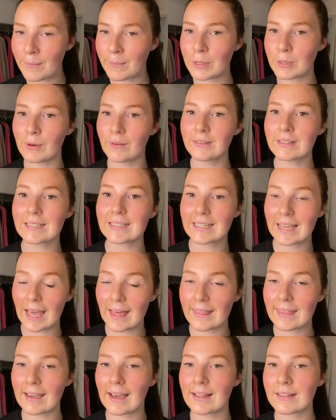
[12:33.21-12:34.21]
you have to get
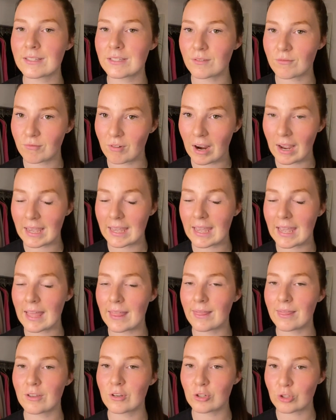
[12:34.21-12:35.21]
the answer right
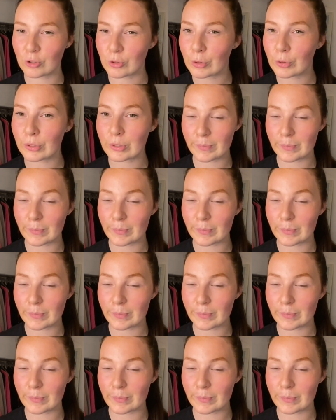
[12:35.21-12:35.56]
in the short